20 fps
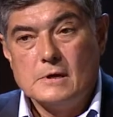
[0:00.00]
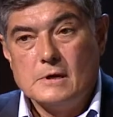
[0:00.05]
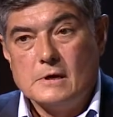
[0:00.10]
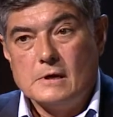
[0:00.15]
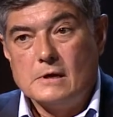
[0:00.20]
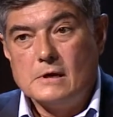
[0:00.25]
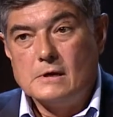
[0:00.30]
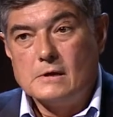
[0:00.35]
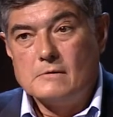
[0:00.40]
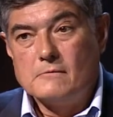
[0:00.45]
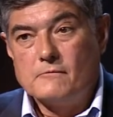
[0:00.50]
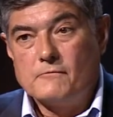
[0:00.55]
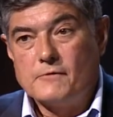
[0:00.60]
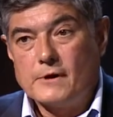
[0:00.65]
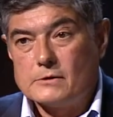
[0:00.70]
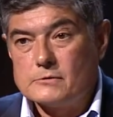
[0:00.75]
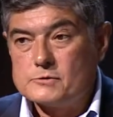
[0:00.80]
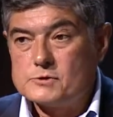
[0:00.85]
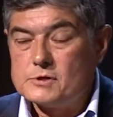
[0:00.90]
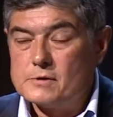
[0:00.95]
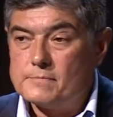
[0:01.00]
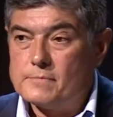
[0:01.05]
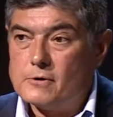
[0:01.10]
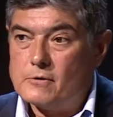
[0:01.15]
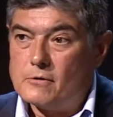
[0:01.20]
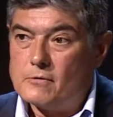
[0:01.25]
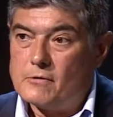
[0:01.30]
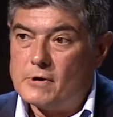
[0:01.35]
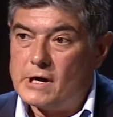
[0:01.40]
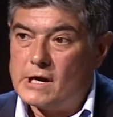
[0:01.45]
in fellowship
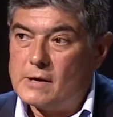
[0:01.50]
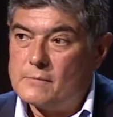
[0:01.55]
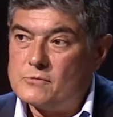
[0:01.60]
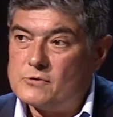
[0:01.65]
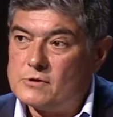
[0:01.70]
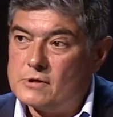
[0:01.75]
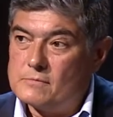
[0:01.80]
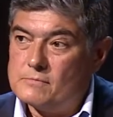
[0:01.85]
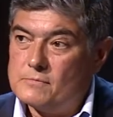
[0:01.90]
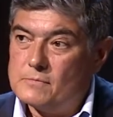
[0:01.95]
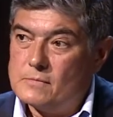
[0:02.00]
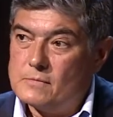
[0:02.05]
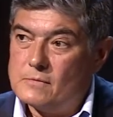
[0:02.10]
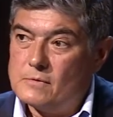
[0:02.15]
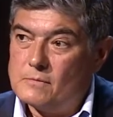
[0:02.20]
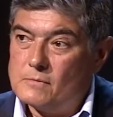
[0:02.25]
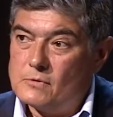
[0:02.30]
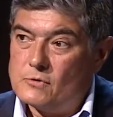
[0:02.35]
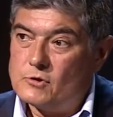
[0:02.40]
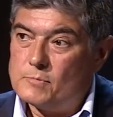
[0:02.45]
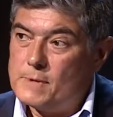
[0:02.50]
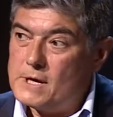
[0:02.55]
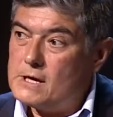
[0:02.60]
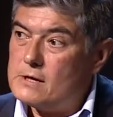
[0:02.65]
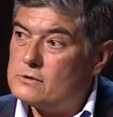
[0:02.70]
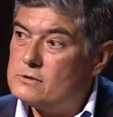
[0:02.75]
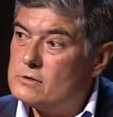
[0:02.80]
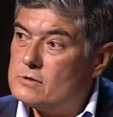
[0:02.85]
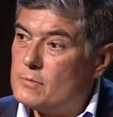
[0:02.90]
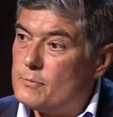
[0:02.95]
programs that speak
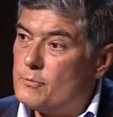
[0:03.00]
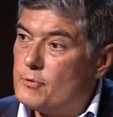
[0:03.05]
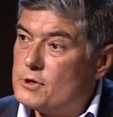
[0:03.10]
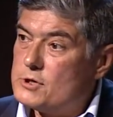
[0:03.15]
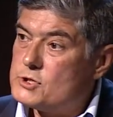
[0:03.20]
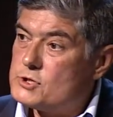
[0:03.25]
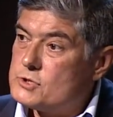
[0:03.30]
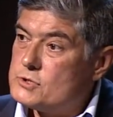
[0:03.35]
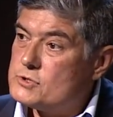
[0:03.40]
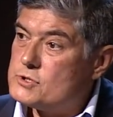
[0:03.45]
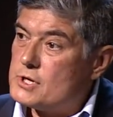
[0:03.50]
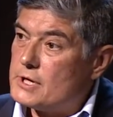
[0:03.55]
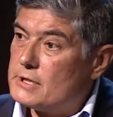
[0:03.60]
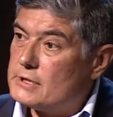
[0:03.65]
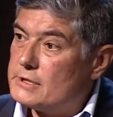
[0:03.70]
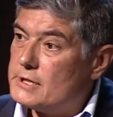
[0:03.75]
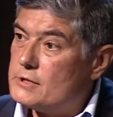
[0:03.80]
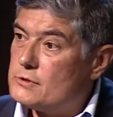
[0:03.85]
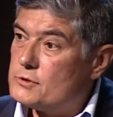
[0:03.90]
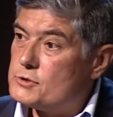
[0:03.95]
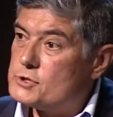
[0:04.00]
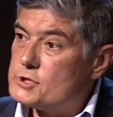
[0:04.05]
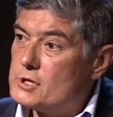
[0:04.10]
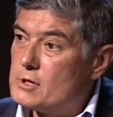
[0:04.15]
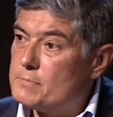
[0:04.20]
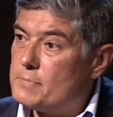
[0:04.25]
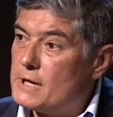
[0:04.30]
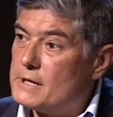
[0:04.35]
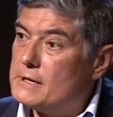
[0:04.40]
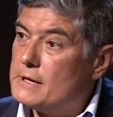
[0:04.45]
to the bridges and leadership and